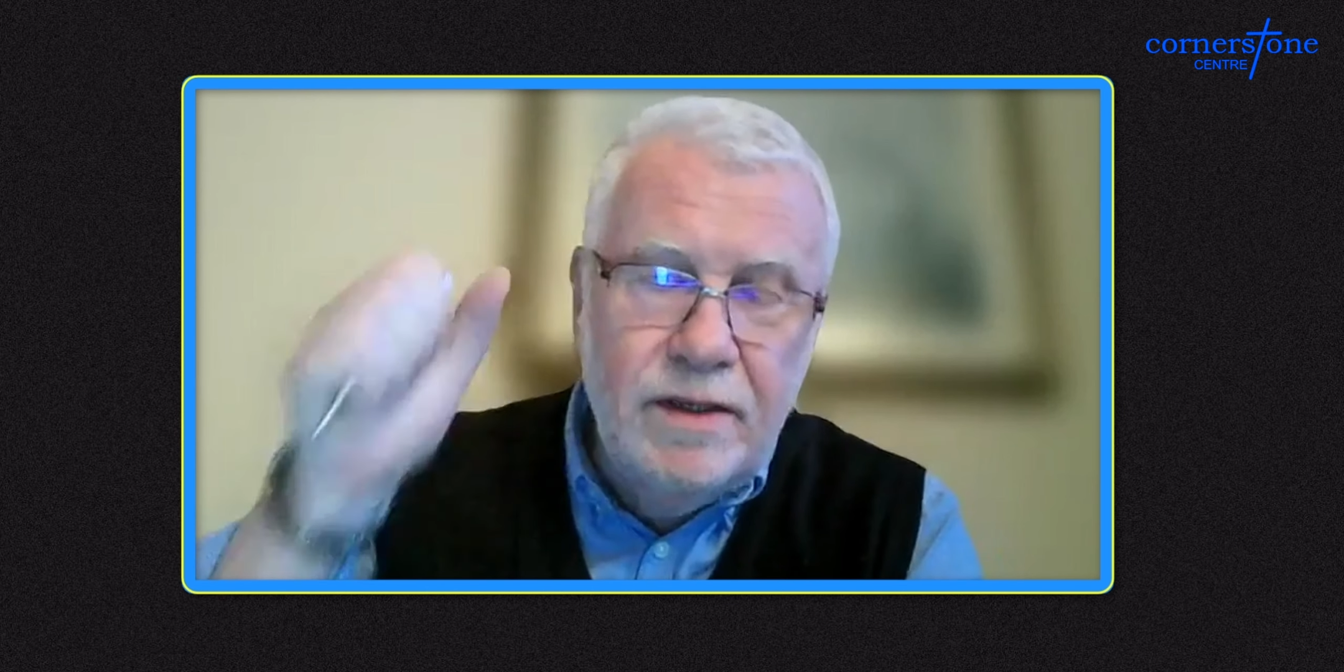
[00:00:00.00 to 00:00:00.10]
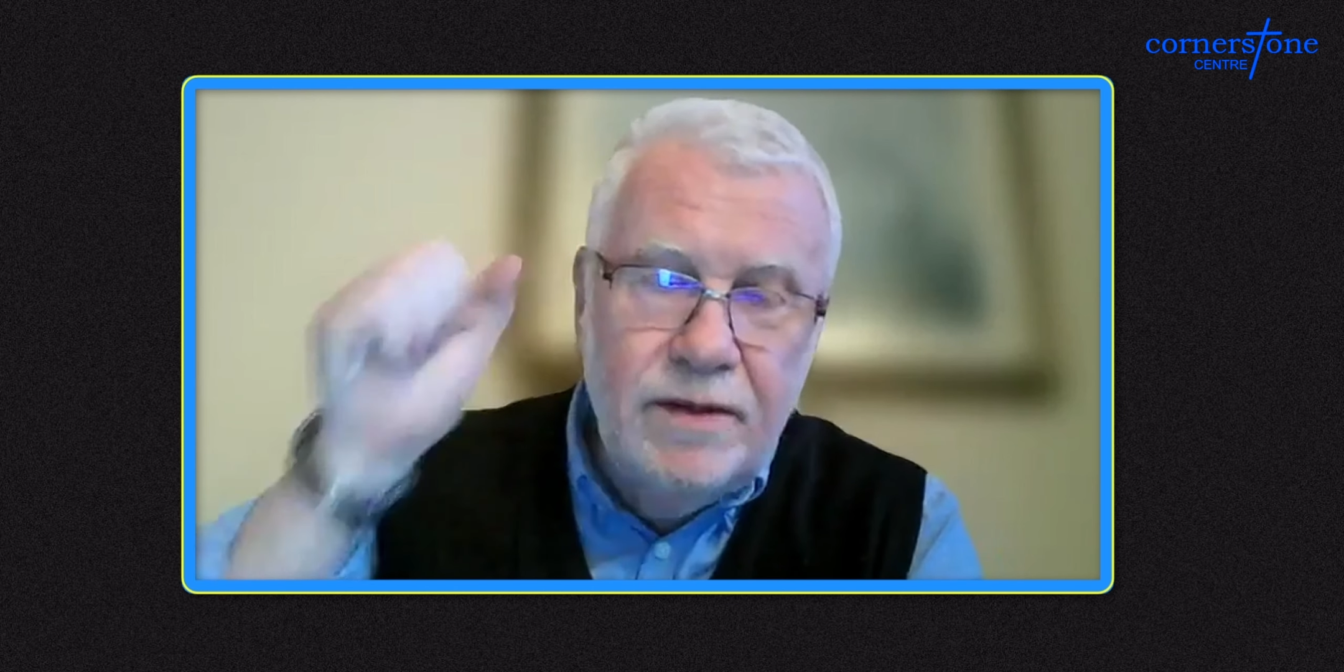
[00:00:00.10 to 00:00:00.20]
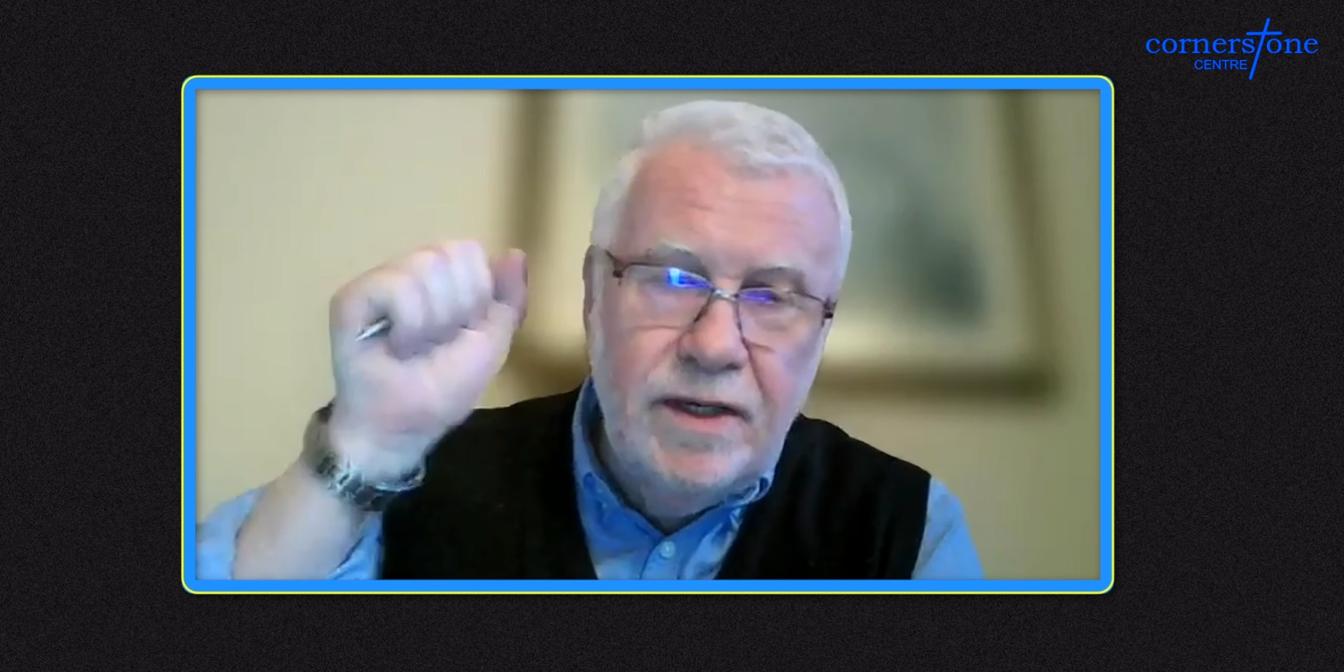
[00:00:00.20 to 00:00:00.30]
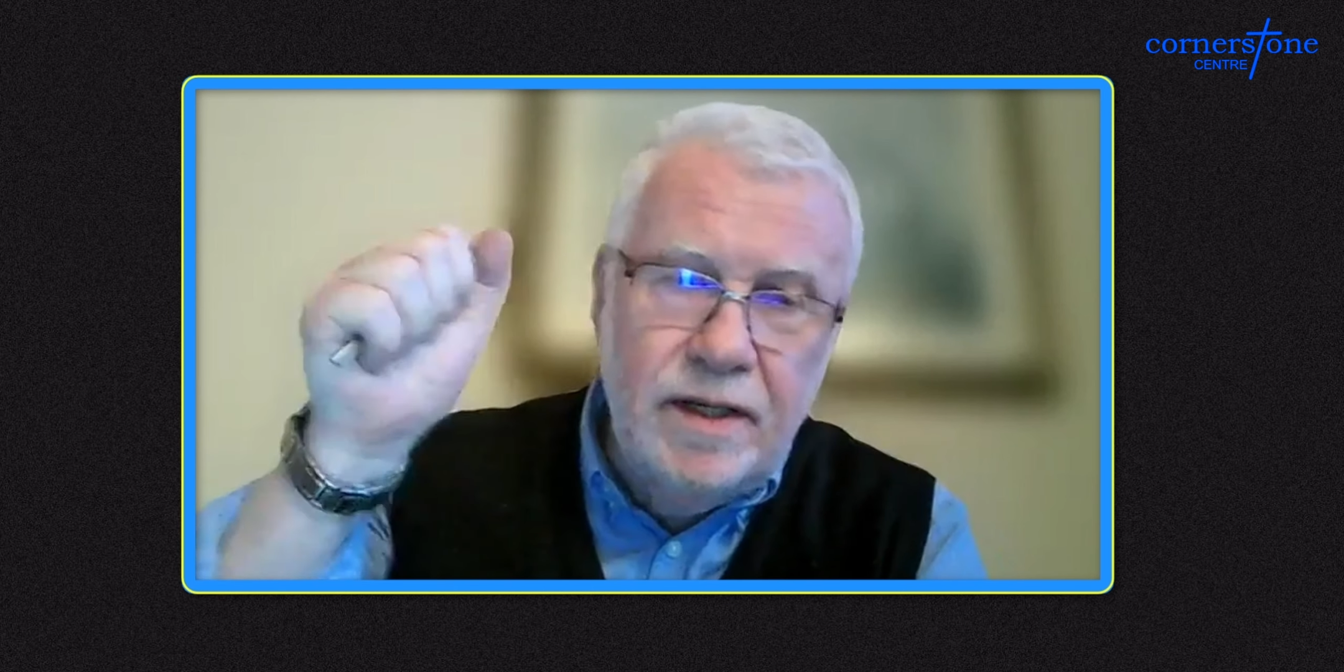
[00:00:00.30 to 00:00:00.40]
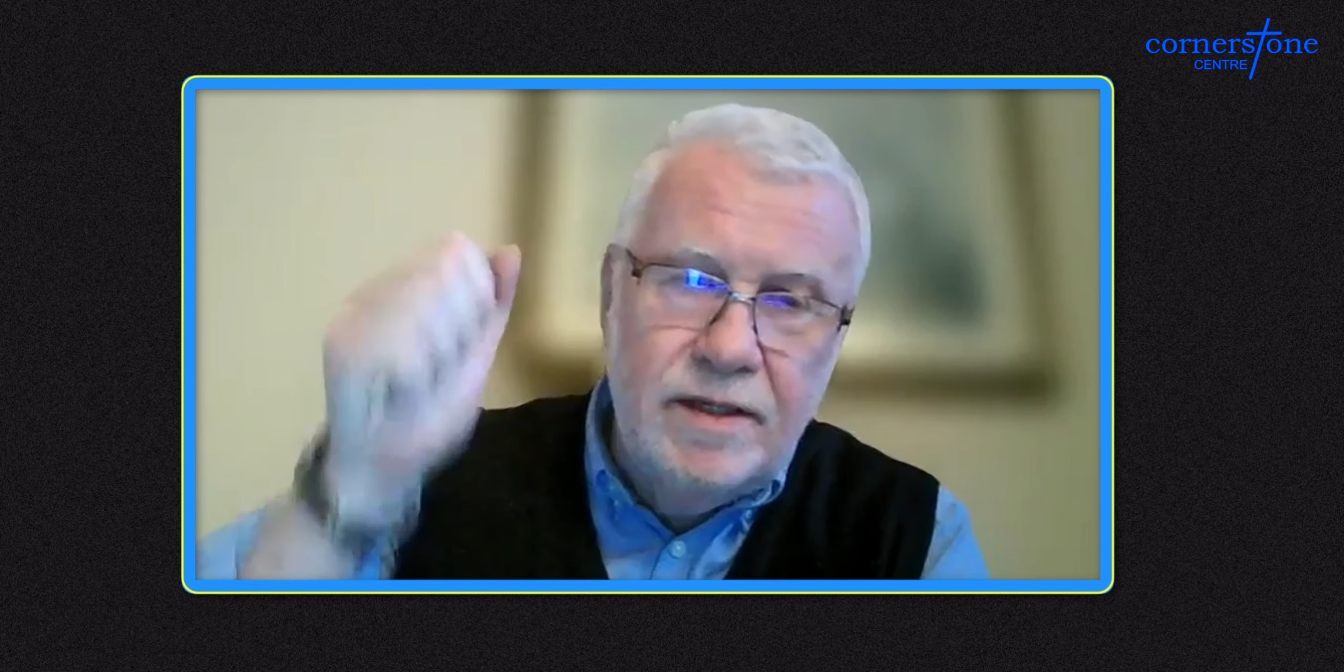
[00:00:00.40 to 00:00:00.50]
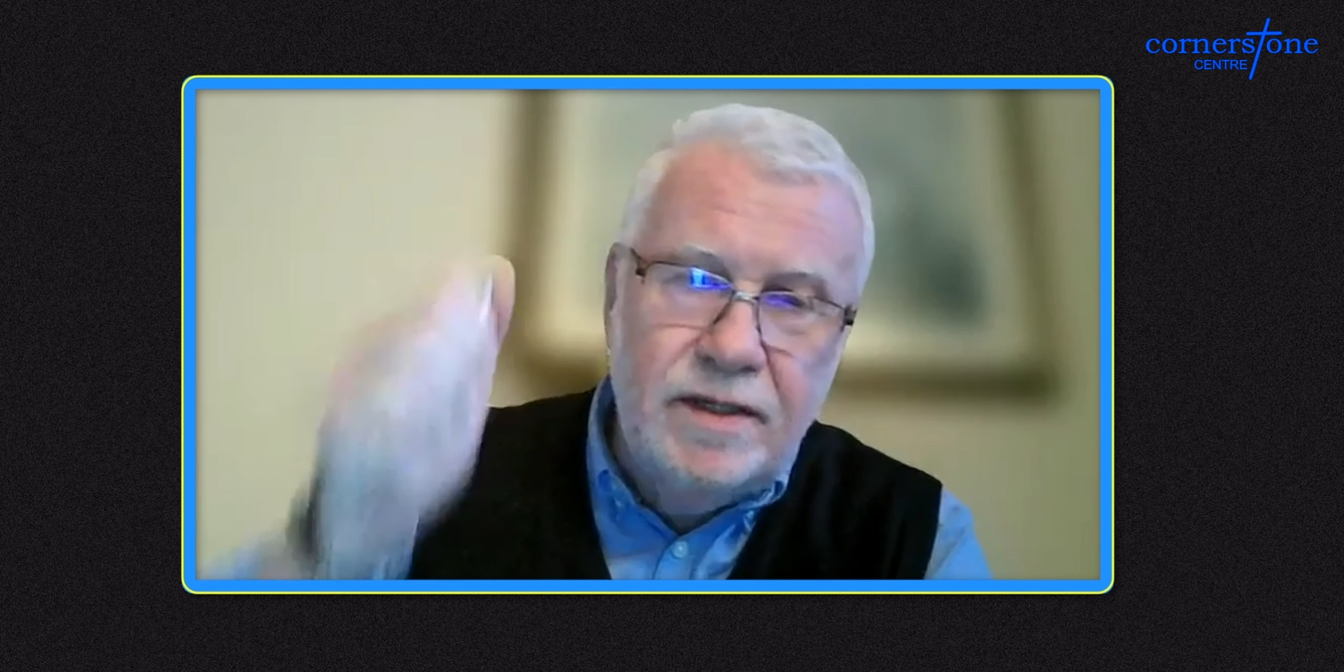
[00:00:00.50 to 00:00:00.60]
that